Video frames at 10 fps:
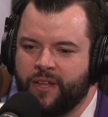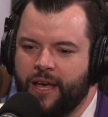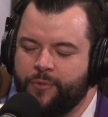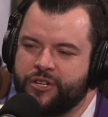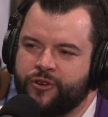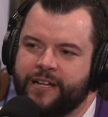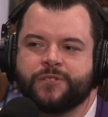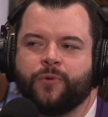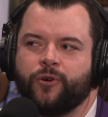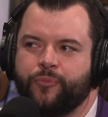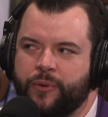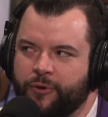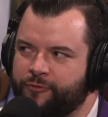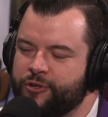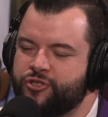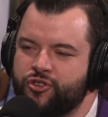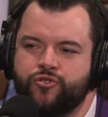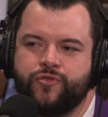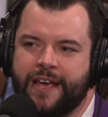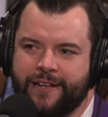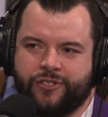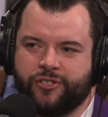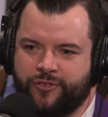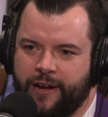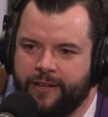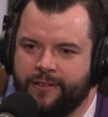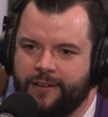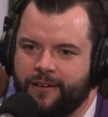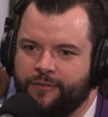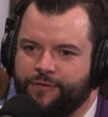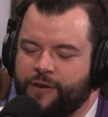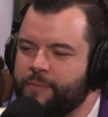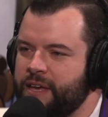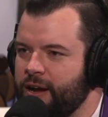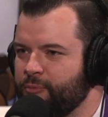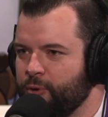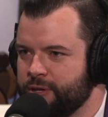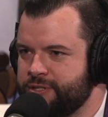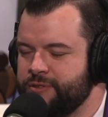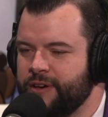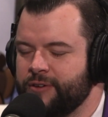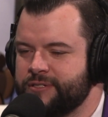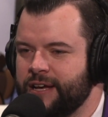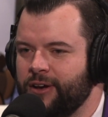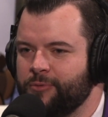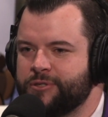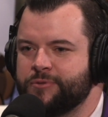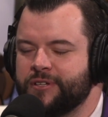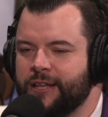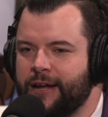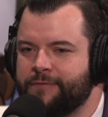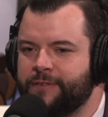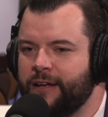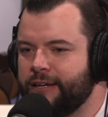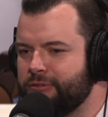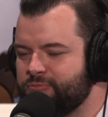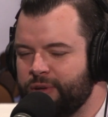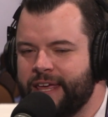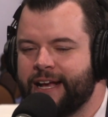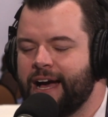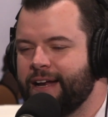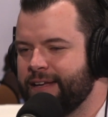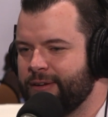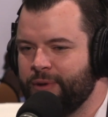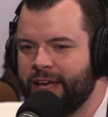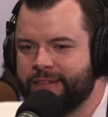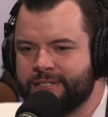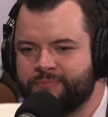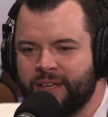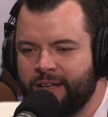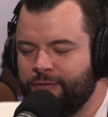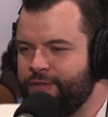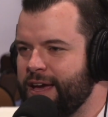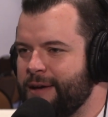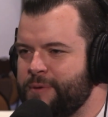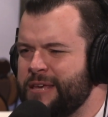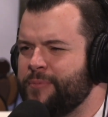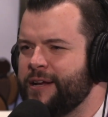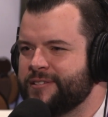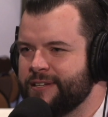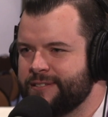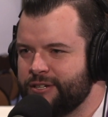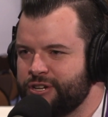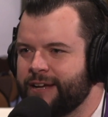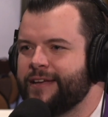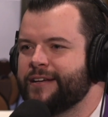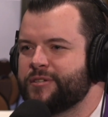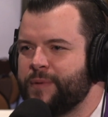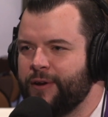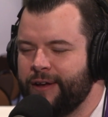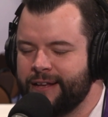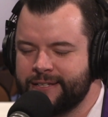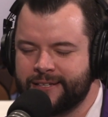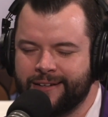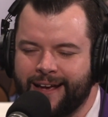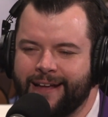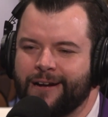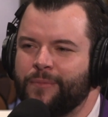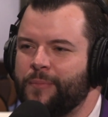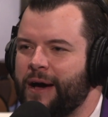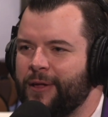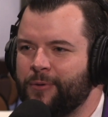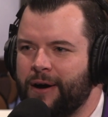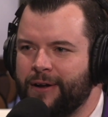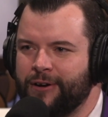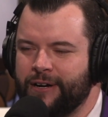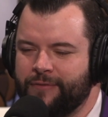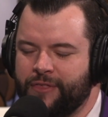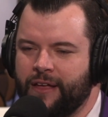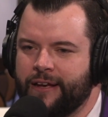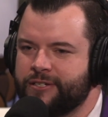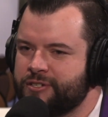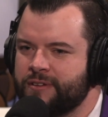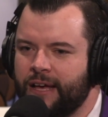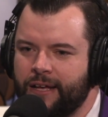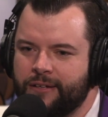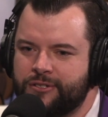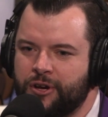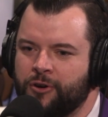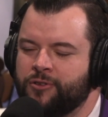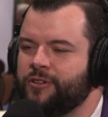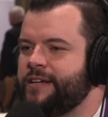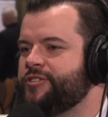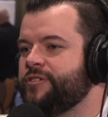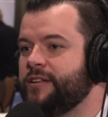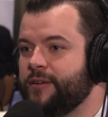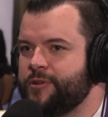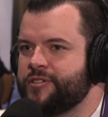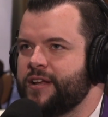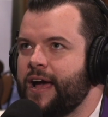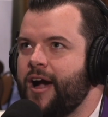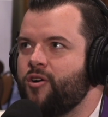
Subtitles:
And we transported people for 2 days straight from the airport to the hotel, which was a lot of fun. And when they got in, we had this VIP bracelets and check-in experience and handed them a bottle of water and everything, like just totally treated. We just said,